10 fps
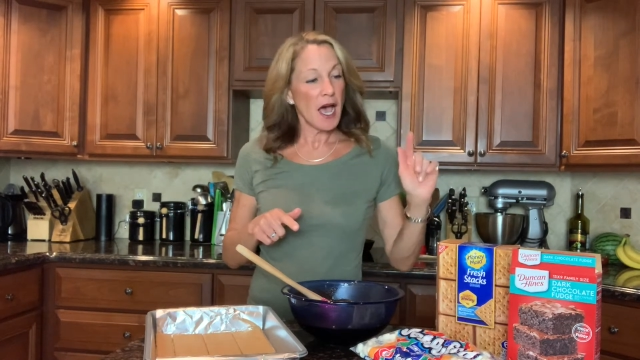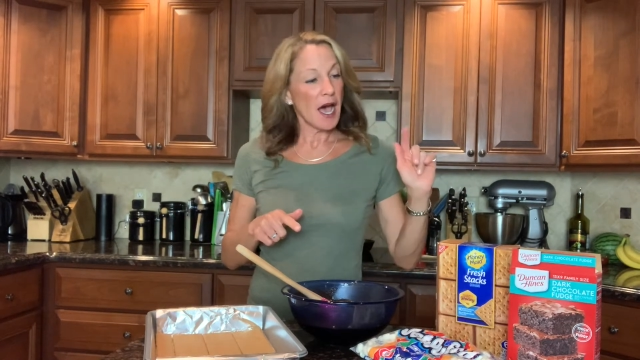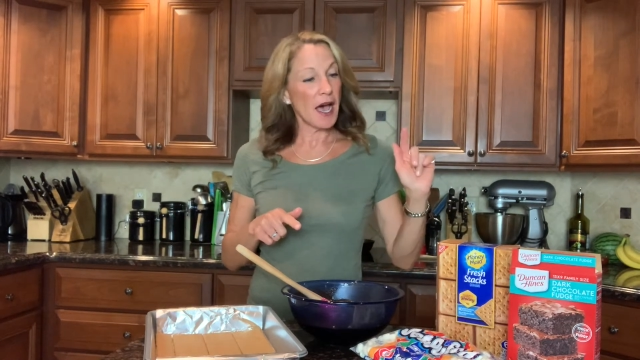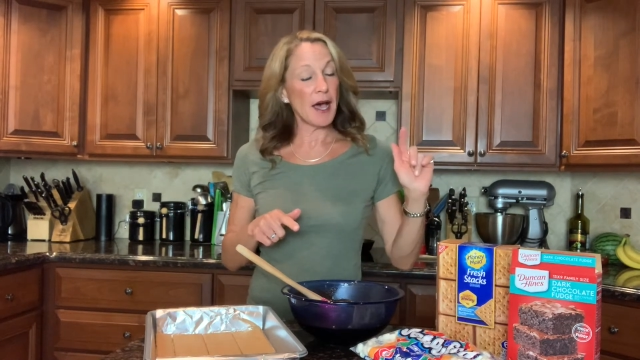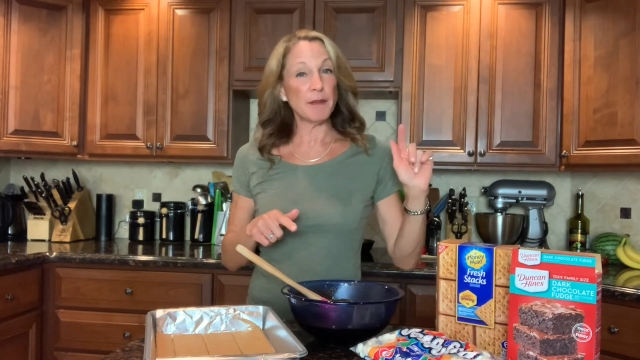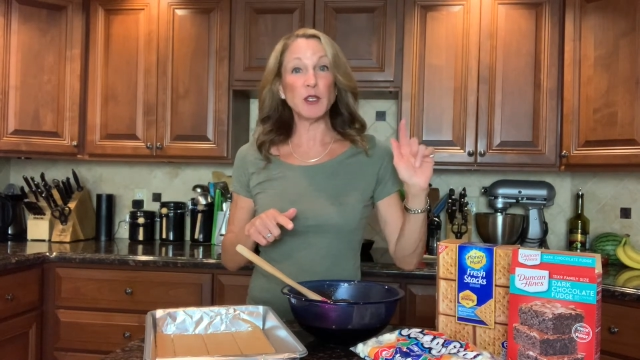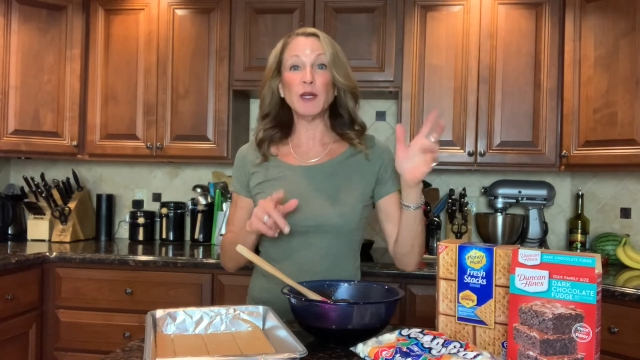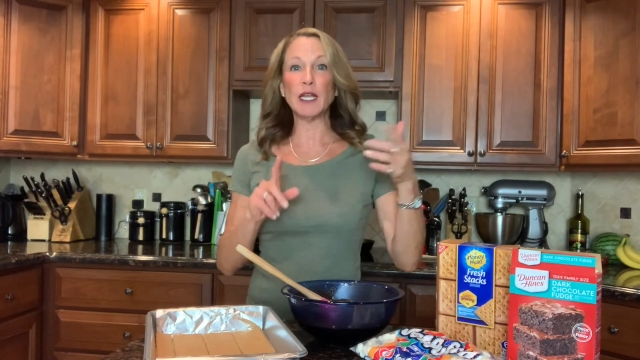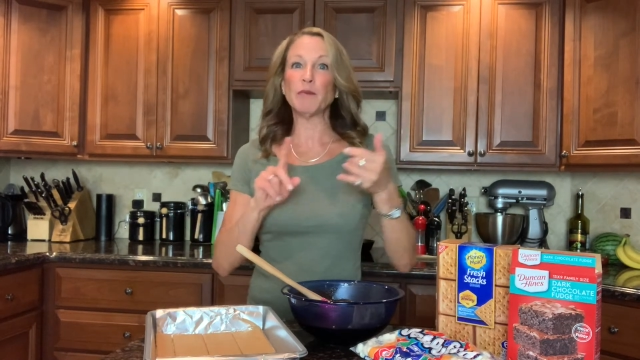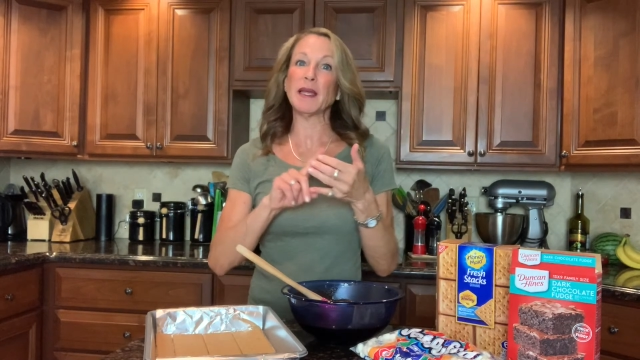You
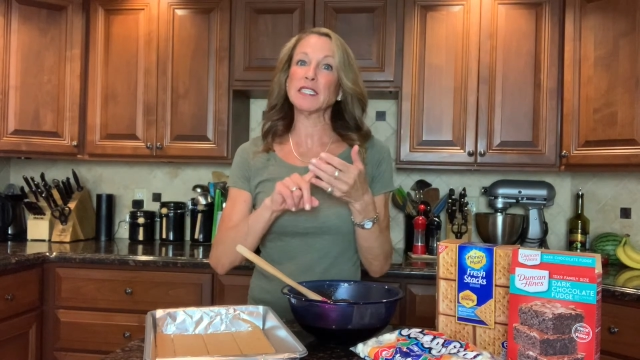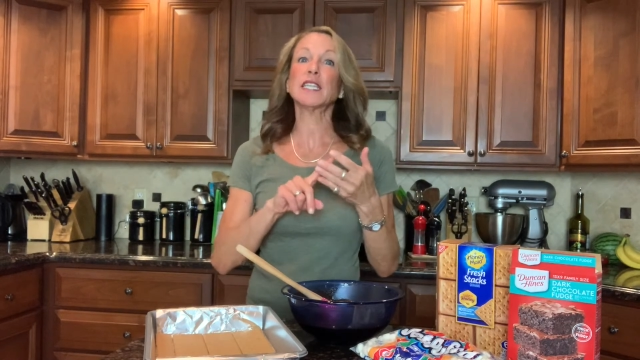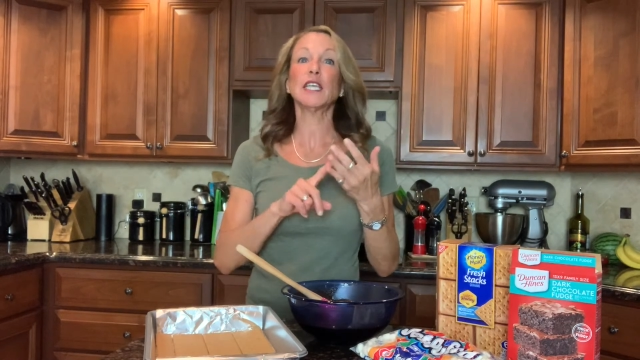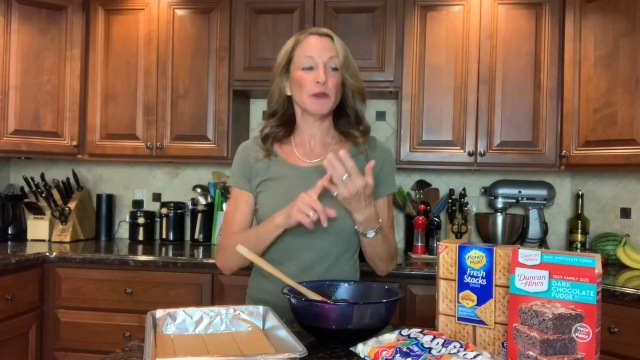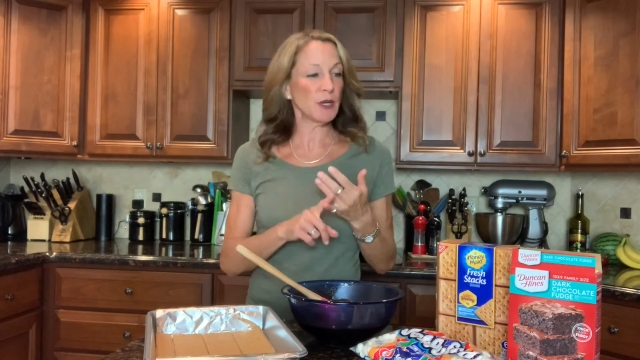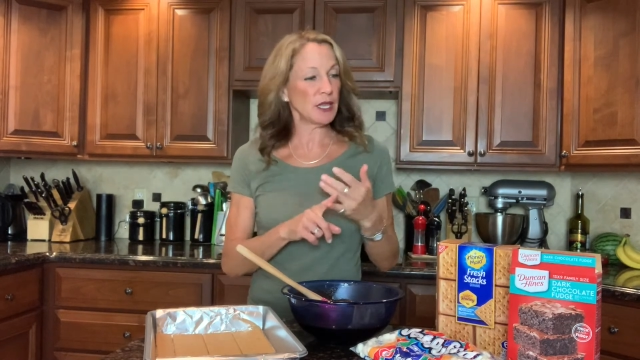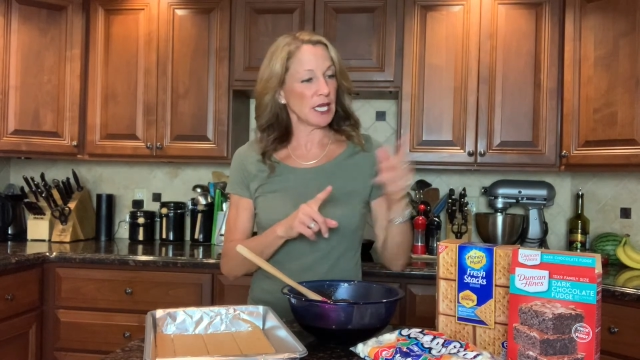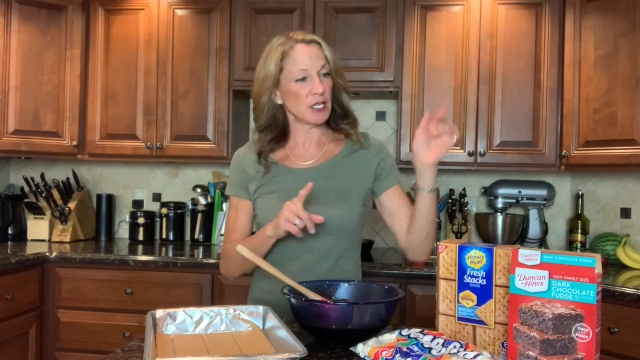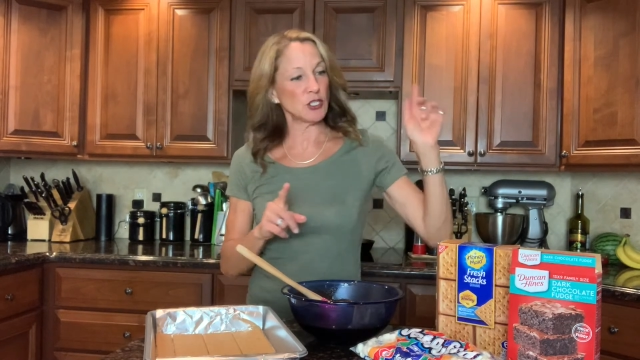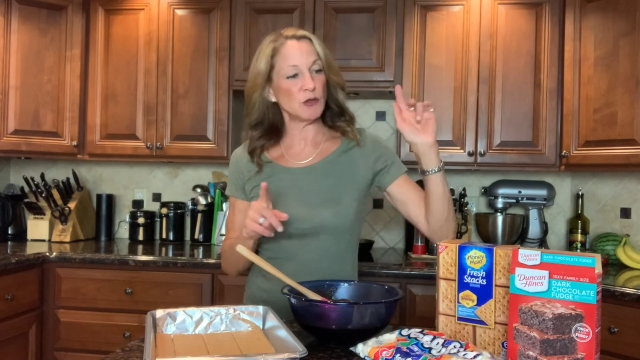need basically three
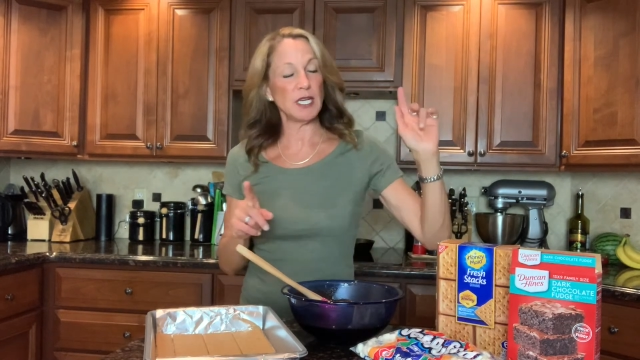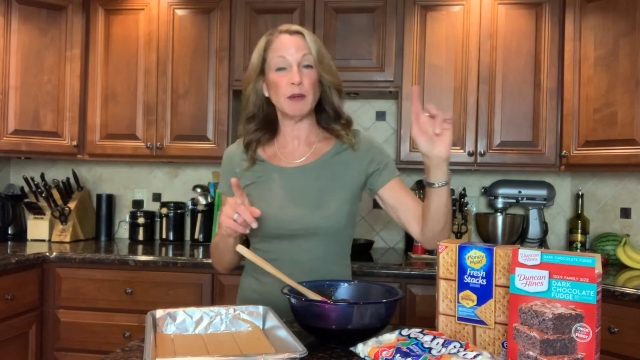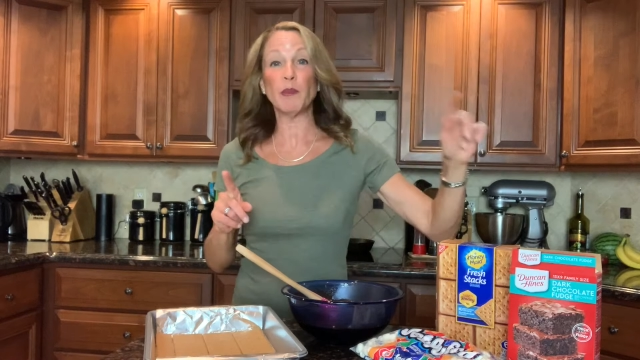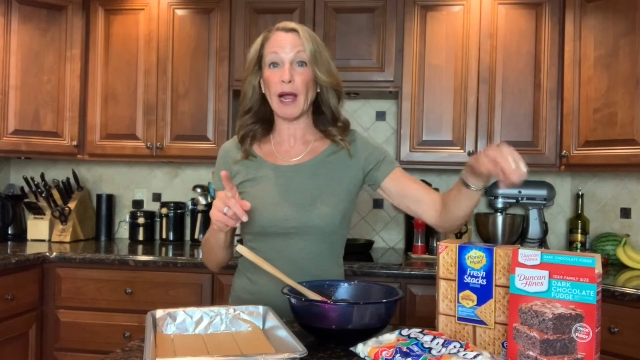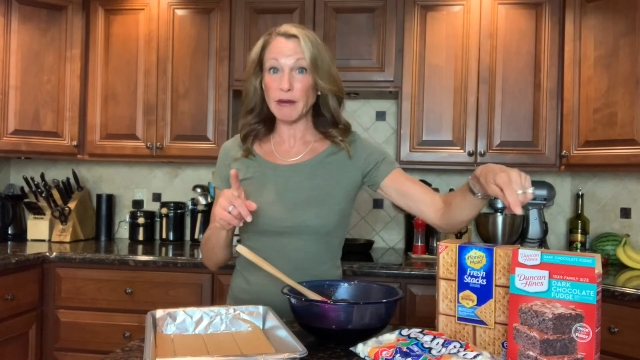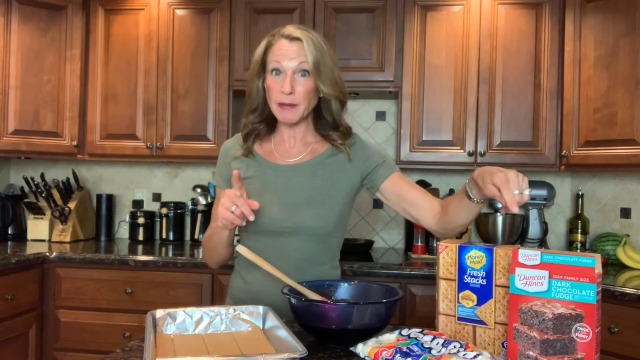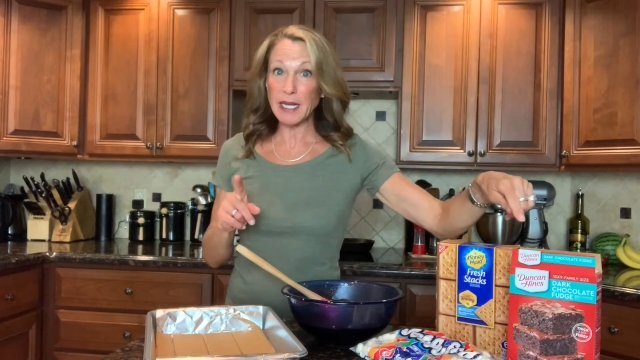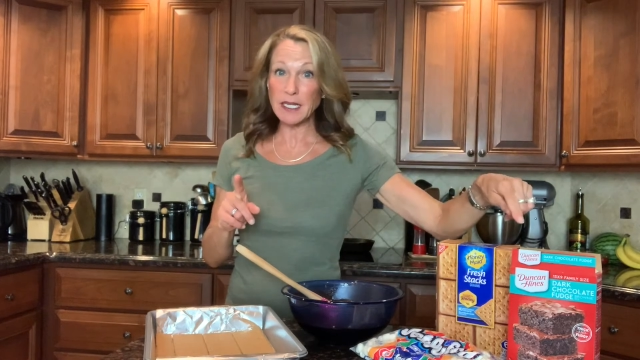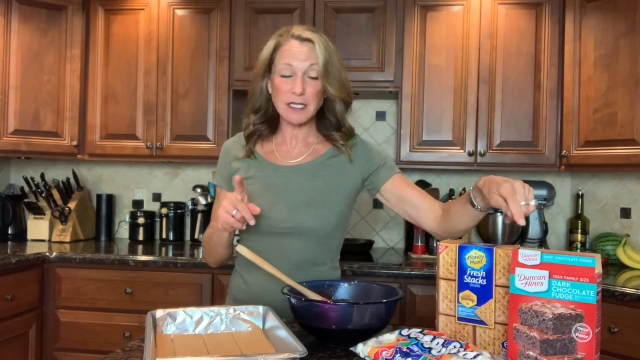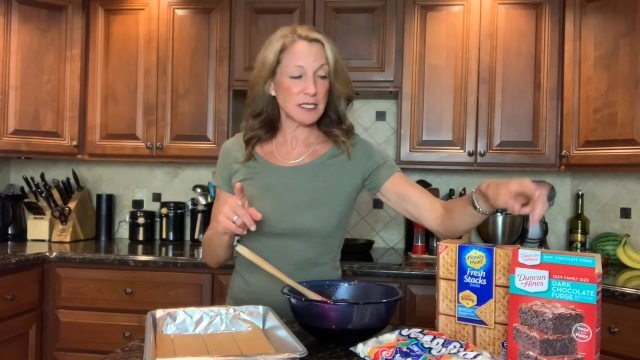things. You need brownie
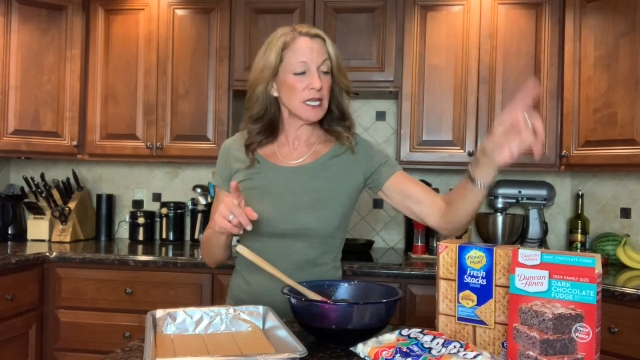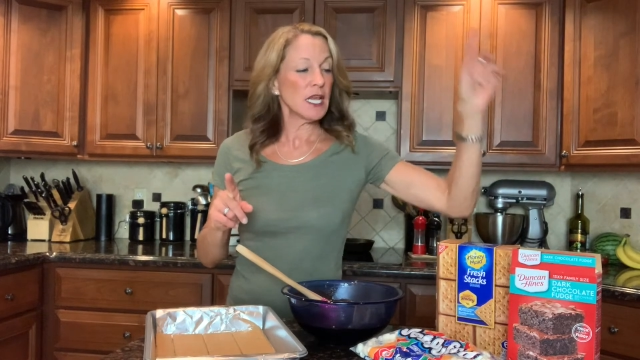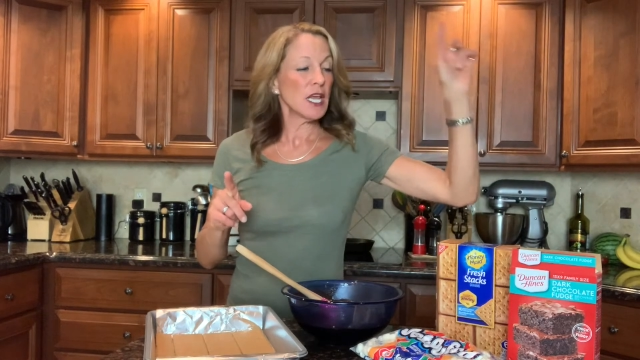mix,